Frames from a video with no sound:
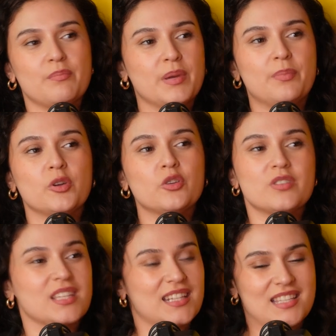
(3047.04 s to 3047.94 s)
Some people
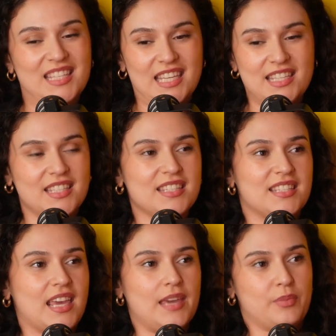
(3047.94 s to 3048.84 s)
use it as an easy
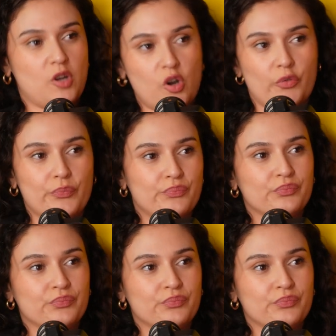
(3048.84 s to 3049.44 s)
scapegoat.